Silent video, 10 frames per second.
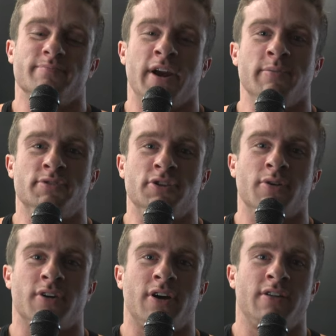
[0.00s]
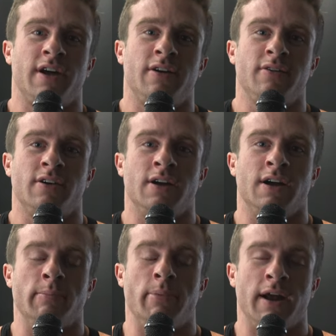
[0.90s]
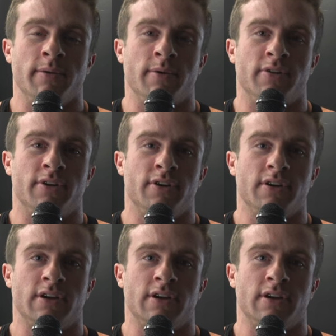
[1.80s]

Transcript: My name is Joe Carlisle, bodybuilder,